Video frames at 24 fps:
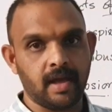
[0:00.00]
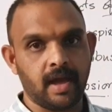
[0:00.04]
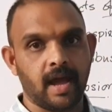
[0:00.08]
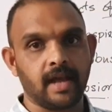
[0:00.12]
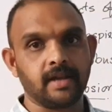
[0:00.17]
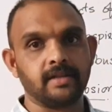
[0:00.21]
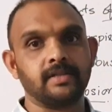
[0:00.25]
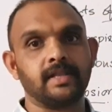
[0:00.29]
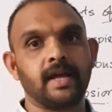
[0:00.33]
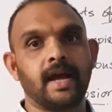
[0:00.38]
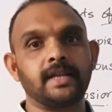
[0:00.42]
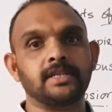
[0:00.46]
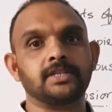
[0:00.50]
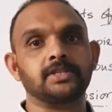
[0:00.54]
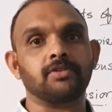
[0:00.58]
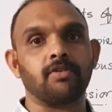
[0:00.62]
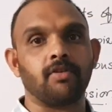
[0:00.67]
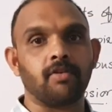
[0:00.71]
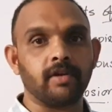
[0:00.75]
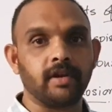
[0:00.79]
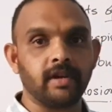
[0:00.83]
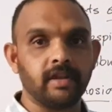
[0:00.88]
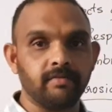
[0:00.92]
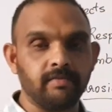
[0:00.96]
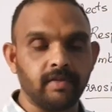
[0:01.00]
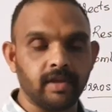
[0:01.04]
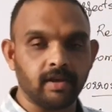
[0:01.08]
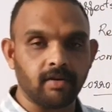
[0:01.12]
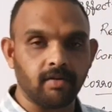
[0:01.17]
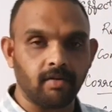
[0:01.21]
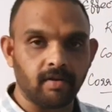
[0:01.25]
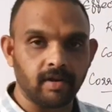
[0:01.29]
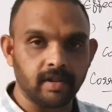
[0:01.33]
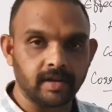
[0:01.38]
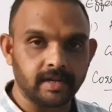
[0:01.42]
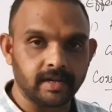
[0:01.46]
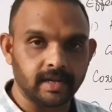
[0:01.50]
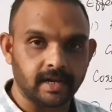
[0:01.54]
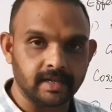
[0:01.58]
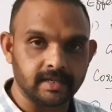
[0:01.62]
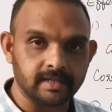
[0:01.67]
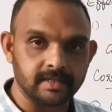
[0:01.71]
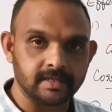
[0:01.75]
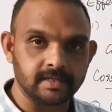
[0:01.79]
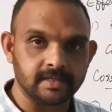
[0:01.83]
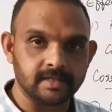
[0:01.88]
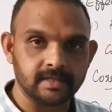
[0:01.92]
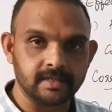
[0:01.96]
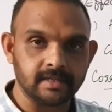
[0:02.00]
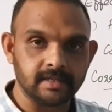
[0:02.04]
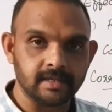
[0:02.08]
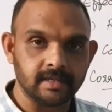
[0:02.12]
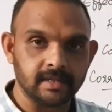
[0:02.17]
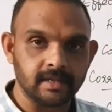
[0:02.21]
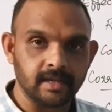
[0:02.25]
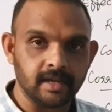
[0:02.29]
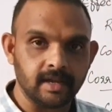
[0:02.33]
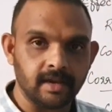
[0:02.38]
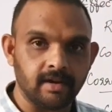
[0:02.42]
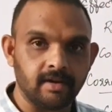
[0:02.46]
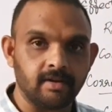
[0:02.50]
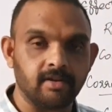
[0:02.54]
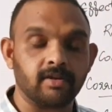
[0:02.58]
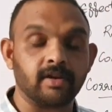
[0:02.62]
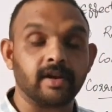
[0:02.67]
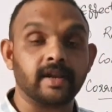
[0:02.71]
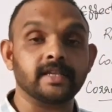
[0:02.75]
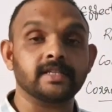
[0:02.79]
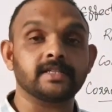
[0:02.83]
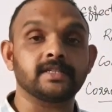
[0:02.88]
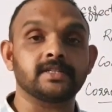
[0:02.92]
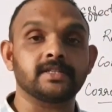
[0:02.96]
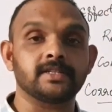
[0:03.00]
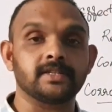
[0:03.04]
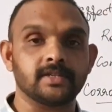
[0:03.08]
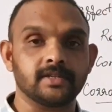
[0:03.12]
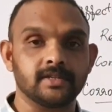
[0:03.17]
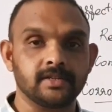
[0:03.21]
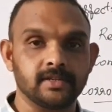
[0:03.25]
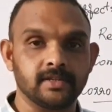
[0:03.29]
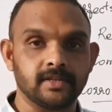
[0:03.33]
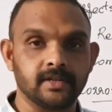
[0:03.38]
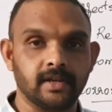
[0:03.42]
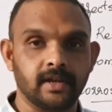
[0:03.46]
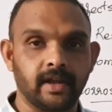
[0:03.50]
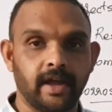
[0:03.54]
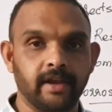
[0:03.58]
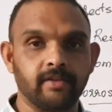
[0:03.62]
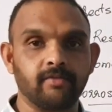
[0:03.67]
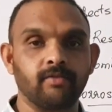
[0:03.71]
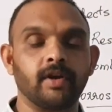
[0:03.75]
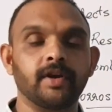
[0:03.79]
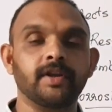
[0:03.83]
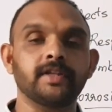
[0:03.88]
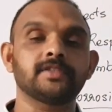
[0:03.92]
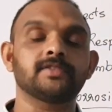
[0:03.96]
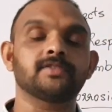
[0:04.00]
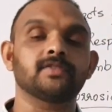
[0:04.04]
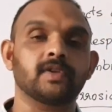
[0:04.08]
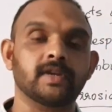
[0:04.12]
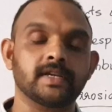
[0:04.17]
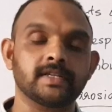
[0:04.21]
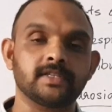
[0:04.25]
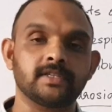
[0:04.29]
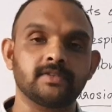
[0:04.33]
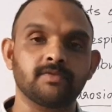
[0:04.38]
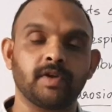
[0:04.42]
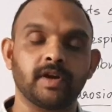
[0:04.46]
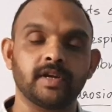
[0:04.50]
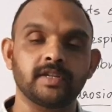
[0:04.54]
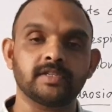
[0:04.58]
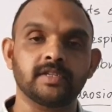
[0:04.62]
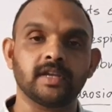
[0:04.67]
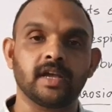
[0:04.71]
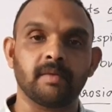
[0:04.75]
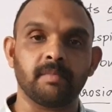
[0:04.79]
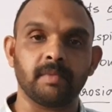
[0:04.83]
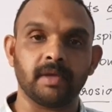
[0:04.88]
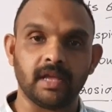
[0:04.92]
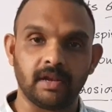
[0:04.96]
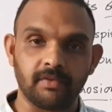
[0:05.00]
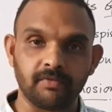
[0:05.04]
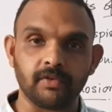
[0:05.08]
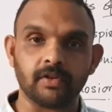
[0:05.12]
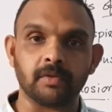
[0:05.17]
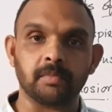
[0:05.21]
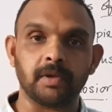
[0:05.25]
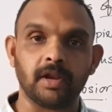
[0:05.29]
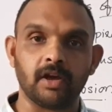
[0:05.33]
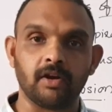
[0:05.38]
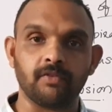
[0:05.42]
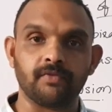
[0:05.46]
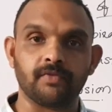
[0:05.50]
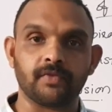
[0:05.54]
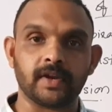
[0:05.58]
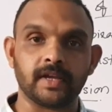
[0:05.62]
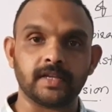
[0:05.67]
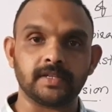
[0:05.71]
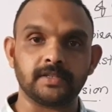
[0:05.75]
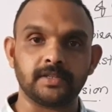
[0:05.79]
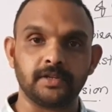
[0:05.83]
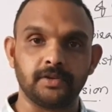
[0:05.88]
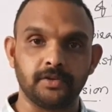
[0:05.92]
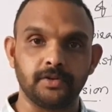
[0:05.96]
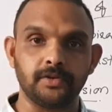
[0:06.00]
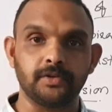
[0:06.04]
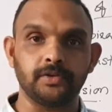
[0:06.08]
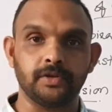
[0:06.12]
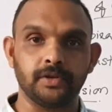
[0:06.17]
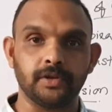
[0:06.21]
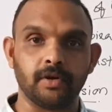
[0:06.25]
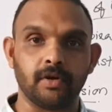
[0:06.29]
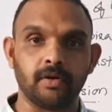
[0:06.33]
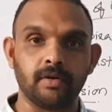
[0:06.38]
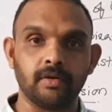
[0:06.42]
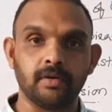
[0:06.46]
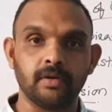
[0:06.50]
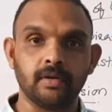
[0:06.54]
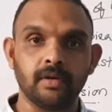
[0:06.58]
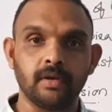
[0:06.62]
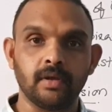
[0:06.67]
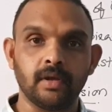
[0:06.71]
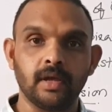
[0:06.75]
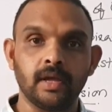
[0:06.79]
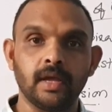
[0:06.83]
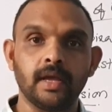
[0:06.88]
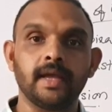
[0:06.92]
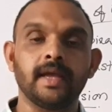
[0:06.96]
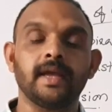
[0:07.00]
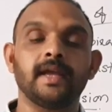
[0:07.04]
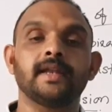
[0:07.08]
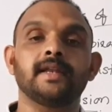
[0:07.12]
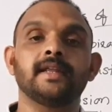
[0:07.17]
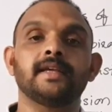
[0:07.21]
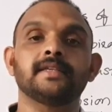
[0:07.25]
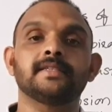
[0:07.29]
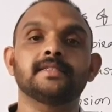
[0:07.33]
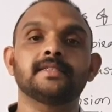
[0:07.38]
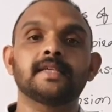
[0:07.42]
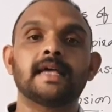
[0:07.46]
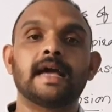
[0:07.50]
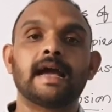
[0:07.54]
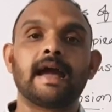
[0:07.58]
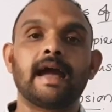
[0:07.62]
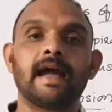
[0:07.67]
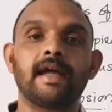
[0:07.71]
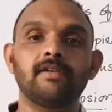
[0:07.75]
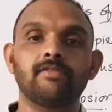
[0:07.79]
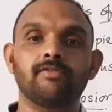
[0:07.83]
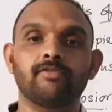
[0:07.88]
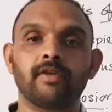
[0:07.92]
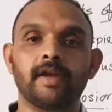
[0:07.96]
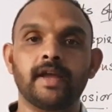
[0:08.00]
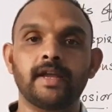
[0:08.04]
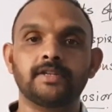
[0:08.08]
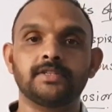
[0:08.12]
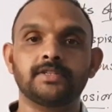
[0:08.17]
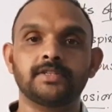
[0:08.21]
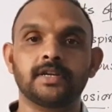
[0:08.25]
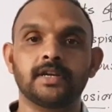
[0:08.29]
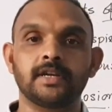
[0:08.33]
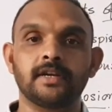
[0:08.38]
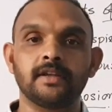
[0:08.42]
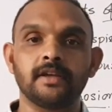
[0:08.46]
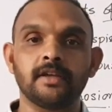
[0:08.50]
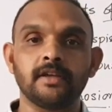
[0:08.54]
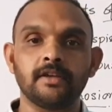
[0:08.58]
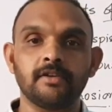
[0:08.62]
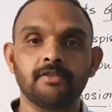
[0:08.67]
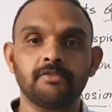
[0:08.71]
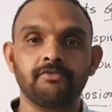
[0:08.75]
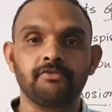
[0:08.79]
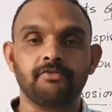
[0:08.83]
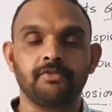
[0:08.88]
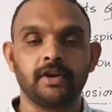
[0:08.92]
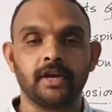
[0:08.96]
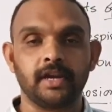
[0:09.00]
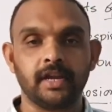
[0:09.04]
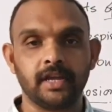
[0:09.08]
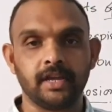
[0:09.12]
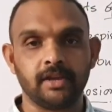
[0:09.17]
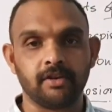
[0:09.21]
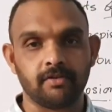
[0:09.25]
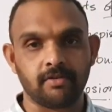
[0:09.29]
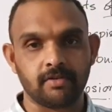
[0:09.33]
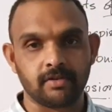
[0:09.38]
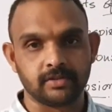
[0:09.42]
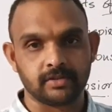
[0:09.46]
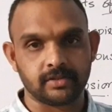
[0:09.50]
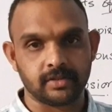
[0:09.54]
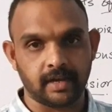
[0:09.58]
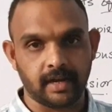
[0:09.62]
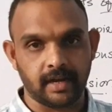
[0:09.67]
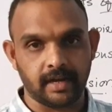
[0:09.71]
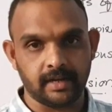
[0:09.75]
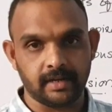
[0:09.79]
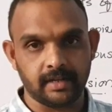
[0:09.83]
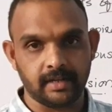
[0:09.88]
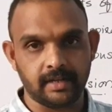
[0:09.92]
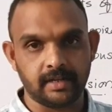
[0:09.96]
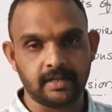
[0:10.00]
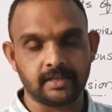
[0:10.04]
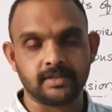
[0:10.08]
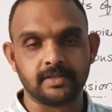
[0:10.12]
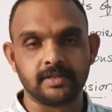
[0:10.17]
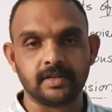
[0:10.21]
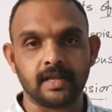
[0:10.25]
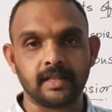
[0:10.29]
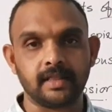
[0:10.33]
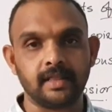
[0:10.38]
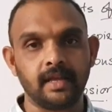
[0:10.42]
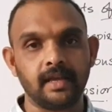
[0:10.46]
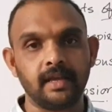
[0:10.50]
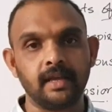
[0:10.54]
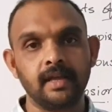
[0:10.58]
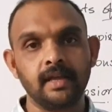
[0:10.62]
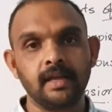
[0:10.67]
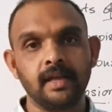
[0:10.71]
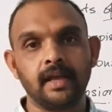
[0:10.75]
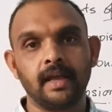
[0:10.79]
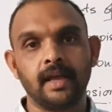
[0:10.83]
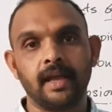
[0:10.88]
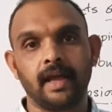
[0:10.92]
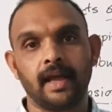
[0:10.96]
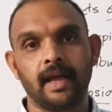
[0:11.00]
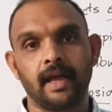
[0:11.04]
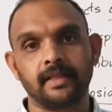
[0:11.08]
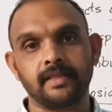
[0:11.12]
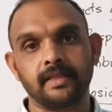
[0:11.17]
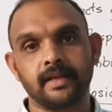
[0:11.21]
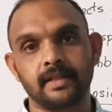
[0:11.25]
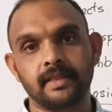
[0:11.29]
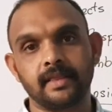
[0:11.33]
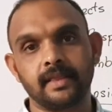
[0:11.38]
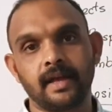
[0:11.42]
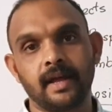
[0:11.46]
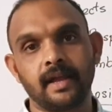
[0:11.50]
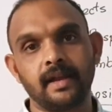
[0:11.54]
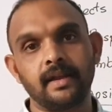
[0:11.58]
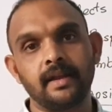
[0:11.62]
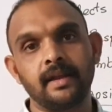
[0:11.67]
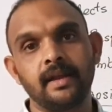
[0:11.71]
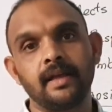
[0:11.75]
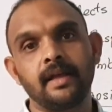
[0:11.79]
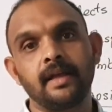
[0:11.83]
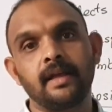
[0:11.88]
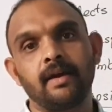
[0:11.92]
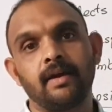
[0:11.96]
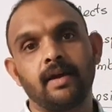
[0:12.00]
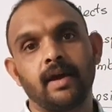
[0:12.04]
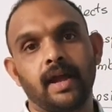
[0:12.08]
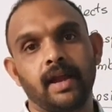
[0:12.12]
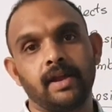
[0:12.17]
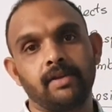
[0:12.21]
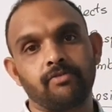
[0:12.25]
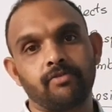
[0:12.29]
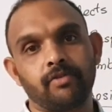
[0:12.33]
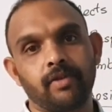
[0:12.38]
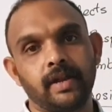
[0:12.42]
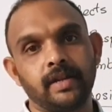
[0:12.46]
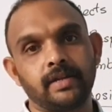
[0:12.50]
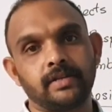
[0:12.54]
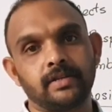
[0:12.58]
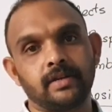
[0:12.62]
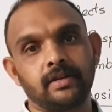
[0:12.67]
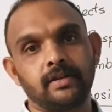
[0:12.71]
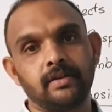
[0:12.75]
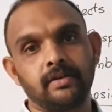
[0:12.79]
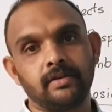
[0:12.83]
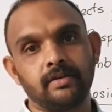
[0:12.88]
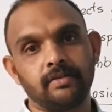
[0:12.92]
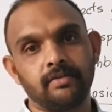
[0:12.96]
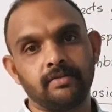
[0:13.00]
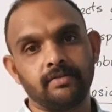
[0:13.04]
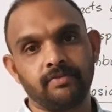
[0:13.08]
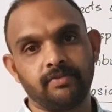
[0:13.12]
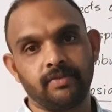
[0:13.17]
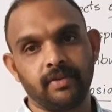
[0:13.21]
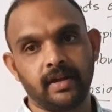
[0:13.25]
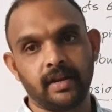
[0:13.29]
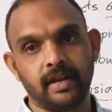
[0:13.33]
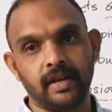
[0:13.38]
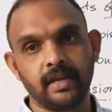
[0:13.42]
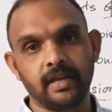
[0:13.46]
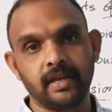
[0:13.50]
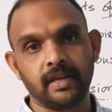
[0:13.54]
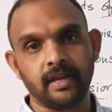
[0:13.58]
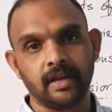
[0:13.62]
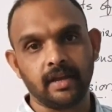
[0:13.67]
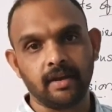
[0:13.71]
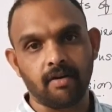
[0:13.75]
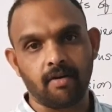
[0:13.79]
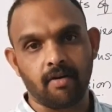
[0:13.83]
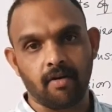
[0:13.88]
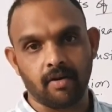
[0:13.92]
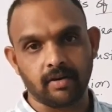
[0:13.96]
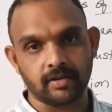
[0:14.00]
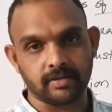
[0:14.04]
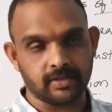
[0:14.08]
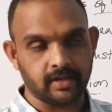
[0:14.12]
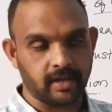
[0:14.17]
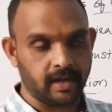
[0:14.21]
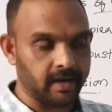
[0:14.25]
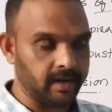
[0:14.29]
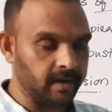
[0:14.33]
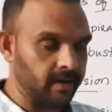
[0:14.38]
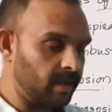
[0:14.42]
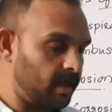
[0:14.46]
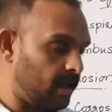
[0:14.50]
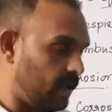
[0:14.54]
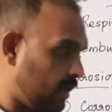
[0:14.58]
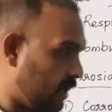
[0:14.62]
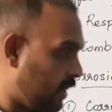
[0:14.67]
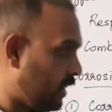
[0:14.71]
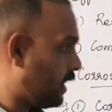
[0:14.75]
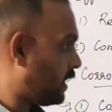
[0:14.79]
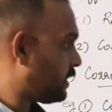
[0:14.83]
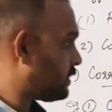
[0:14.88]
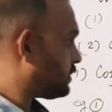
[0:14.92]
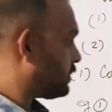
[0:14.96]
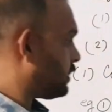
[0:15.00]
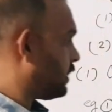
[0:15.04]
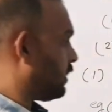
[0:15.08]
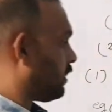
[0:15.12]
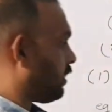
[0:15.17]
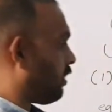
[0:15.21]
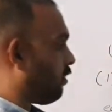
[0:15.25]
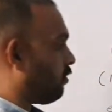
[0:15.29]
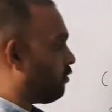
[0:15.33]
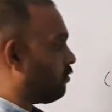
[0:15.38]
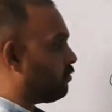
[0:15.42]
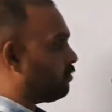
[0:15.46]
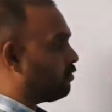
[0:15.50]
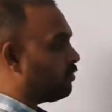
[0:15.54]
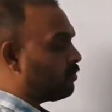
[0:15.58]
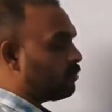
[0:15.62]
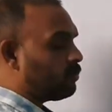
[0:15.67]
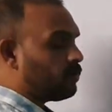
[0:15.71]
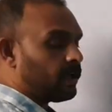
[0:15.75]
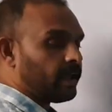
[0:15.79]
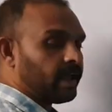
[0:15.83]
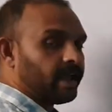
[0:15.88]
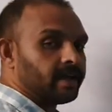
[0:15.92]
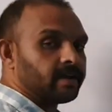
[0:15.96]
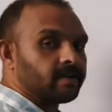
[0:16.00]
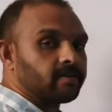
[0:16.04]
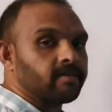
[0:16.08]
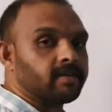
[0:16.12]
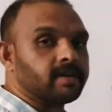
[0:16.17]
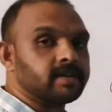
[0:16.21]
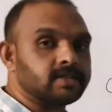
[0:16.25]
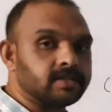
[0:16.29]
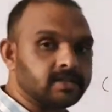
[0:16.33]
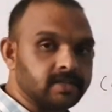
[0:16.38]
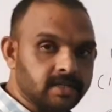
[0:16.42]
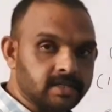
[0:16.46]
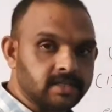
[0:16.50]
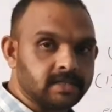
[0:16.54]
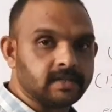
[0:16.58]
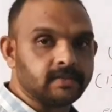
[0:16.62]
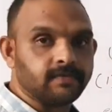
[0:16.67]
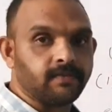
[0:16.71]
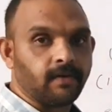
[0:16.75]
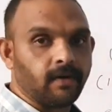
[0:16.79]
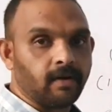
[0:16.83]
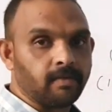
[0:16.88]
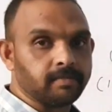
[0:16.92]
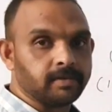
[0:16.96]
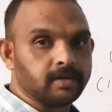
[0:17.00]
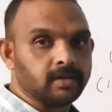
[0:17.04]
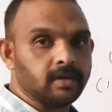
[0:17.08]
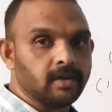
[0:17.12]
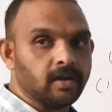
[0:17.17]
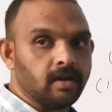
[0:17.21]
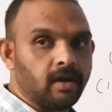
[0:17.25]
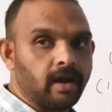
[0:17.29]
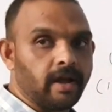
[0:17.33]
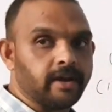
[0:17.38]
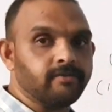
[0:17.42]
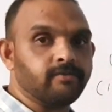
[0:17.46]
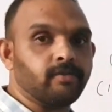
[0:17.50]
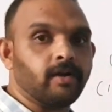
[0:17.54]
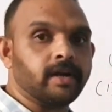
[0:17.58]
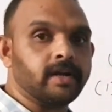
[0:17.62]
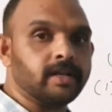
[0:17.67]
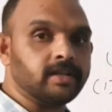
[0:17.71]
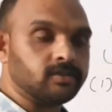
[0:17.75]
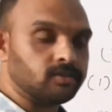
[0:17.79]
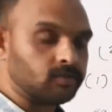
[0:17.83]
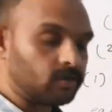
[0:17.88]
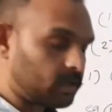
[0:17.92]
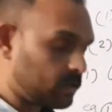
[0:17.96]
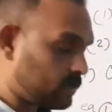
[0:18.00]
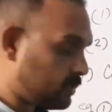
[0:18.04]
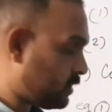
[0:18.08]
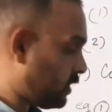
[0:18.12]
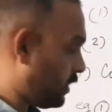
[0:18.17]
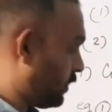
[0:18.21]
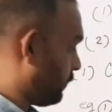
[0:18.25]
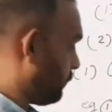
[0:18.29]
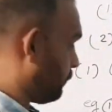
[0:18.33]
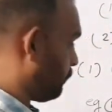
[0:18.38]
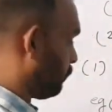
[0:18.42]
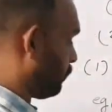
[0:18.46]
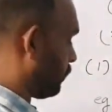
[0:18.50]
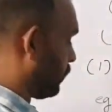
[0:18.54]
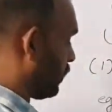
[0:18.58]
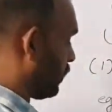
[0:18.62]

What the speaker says: And that coating we call it as rust. And what is rust? What is the chemical formula of rust? Do you know? It is hydrated ferric oxide. It is nothing other than hydrated ferric oxide. Let's see how a rust is formed and what is rusting.